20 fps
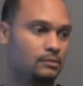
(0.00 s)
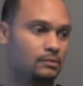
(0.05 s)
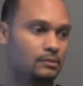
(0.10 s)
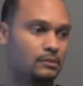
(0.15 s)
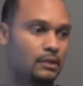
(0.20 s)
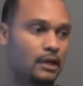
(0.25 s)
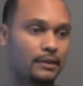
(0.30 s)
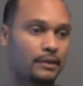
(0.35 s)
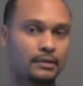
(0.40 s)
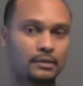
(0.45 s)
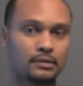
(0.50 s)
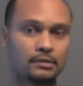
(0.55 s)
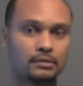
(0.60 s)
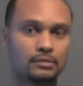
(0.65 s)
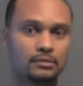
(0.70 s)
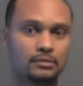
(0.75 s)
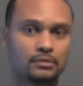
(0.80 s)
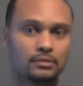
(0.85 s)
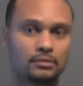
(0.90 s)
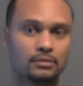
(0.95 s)
Nothing.
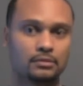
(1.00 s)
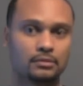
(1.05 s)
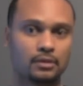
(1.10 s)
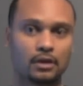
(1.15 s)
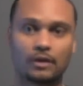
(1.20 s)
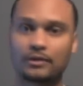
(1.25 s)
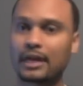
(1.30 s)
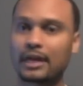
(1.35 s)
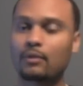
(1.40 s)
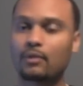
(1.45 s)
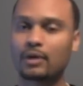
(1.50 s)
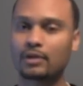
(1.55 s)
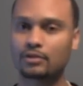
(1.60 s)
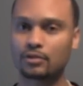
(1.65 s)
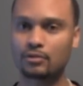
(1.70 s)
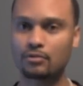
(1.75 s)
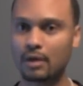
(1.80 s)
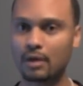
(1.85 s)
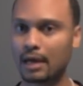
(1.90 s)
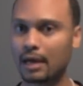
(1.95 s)
Okay, well, do
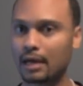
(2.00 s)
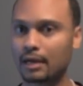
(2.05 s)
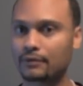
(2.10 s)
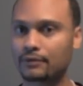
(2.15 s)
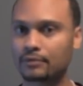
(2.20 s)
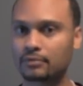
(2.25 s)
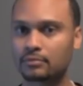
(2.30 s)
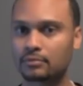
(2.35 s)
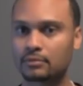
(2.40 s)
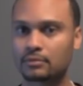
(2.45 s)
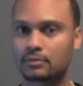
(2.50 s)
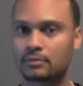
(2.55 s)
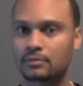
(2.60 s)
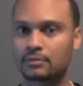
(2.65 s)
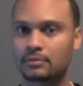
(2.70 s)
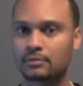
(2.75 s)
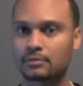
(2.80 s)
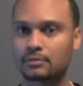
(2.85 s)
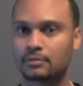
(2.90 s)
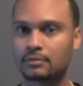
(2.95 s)
you have
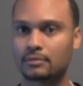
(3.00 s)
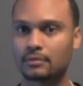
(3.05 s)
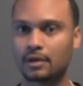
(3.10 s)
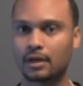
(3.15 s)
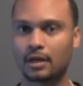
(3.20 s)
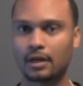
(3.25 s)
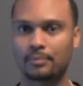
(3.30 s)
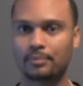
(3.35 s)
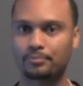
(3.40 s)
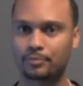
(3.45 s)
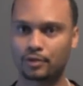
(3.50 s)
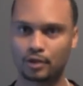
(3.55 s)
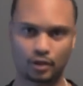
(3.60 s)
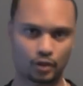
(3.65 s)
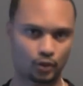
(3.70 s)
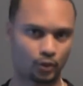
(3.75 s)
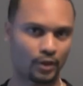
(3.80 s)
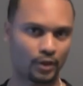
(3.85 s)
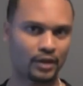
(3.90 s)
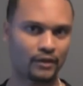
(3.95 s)
the
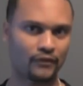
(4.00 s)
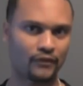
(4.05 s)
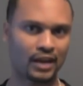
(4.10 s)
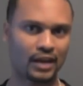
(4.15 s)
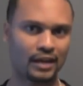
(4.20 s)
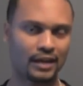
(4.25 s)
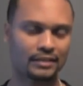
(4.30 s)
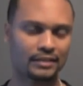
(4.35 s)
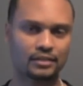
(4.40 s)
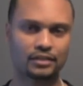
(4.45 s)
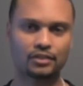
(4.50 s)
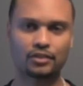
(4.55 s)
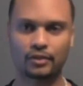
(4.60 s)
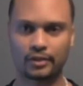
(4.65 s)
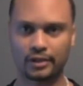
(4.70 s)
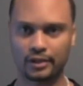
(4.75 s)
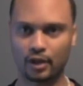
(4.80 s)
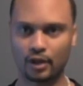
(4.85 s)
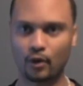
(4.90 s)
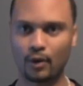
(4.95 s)
creative financing,
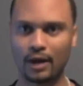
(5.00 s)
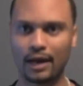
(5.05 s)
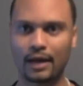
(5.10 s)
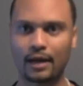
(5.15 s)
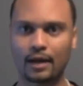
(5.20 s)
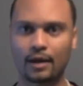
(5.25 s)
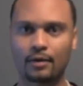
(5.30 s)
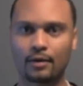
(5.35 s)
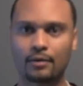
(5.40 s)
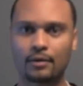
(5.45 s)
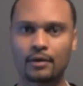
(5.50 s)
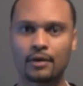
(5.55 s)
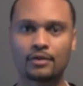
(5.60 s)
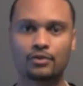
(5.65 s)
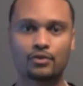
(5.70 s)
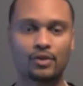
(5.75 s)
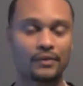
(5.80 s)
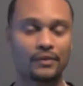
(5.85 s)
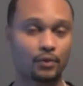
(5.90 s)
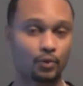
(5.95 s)
the know-how?
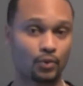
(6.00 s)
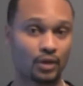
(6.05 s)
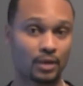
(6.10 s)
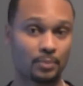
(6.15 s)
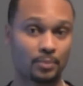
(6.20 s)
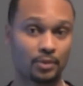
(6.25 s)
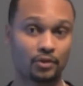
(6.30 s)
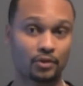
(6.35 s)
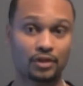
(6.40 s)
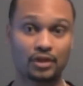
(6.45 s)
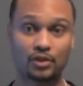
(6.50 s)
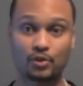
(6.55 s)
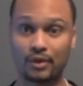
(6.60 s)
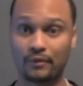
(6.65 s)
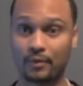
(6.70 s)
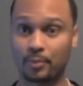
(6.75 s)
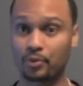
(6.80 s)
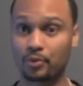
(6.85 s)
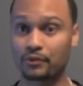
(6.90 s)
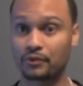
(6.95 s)
Do you have the credibility? Do you have
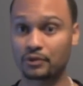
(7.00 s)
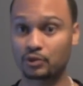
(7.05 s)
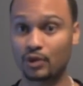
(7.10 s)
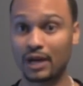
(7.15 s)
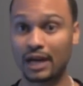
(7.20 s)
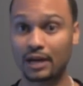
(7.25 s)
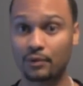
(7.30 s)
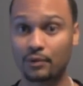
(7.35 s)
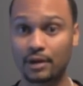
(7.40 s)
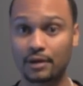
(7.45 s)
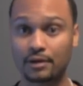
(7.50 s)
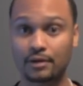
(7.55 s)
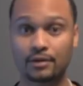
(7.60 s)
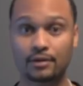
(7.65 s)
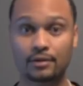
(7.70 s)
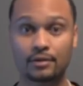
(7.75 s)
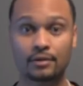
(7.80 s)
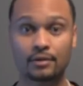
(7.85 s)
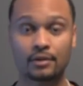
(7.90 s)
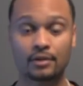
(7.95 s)
a proven track
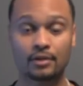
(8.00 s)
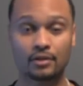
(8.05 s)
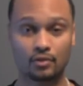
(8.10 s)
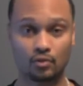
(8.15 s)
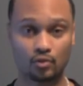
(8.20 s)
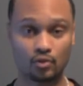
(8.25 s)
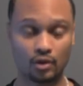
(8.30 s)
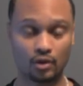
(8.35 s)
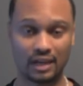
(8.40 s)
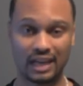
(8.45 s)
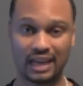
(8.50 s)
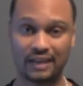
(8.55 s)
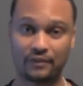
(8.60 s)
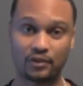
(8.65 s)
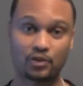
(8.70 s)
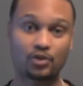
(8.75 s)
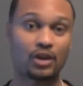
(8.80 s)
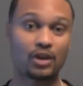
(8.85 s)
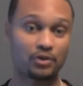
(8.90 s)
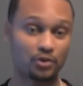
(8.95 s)
record? Do you
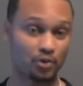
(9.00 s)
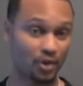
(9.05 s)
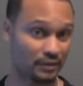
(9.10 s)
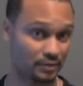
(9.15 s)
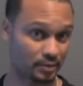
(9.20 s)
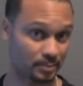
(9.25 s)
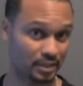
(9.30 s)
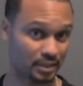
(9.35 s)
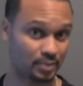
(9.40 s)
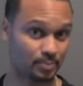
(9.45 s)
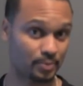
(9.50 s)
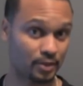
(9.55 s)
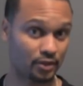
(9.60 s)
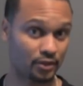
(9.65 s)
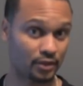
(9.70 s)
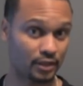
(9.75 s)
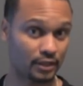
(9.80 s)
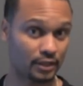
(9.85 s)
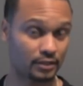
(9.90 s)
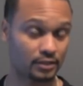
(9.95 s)
have some
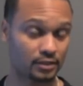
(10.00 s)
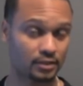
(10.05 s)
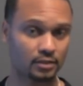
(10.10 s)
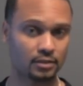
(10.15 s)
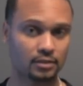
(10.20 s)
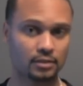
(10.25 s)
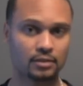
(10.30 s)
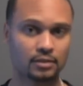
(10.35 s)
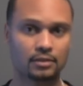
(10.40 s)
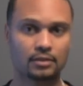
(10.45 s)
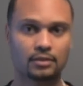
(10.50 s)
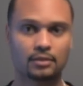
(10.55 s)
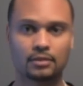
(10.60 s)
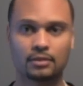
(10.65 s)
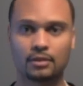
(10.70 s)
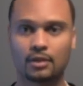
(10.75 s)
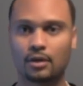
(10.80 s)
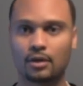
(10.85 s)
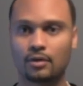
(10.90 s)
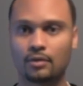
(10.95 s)
experience?
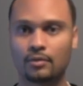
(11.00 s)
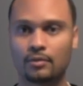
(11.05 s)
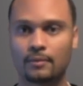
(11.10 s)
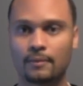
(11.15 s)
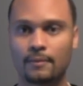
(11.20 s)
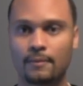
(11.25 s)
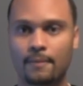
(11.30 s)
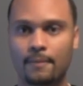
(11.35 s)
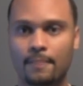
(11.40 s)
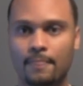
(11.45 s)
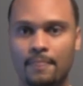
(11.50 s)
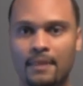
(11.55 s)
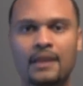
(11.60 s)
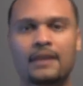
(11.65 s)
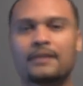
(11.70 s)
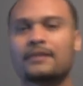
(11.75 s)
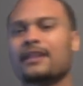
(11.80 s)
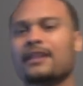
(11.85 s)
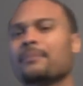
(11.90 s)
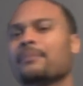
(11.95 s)
No.
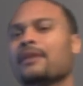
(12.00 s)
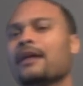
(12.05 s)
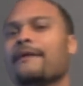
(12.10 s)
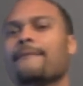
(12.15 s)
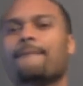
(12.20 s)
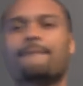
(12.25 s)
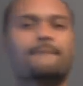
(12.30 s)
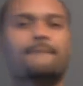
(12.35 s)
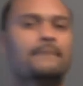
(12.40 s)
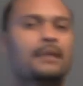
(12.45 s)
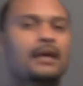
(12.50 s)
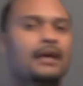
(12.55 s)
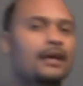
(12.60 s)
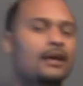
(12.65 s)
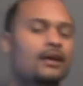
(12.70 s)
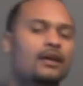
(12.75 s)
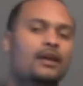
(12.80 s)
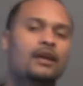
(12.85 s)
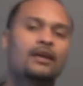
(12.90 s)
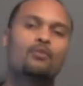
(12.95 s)
Then I'm like,
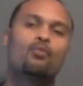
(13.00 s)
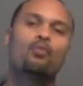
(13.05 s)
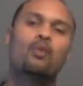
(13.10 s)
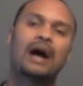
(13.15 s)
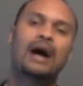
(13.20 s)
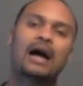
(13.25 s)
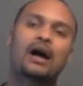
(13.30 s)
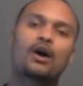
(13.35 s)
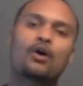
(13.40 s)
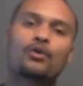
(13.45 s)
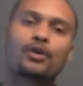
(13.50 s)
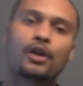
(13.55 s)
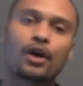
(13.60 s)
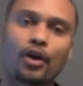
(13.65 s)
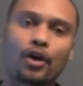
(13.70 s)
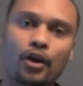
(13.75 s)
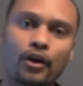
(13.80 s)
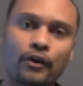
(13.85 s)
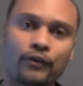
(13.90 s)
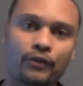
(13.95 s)
man, why on
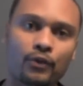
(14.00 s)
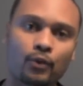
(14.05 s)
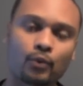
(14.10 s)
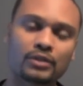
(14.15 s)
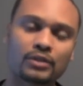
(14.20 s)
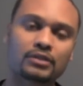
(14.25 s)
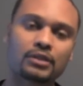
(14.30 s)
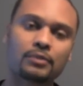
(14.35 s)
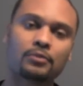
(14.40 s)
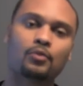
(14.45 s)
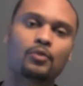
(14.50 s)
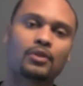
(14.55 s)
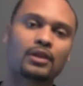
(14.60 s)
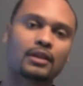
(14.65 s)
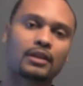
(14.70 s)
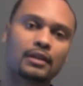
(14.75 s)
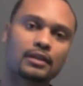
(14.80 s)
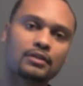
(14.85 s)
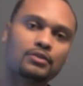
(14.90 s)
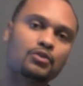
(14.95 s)
earth would someone want to
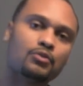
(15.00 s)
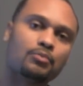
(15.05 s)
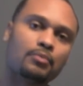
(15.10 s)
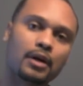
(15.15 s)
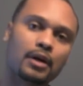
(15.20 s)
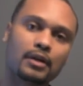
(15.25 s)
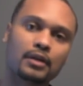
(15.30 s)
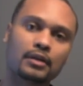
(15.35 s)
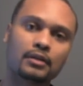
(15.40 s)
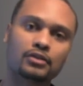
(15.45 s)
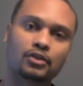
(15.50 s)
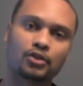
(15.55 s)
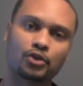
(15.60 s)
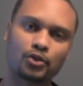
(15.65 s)
lend you money?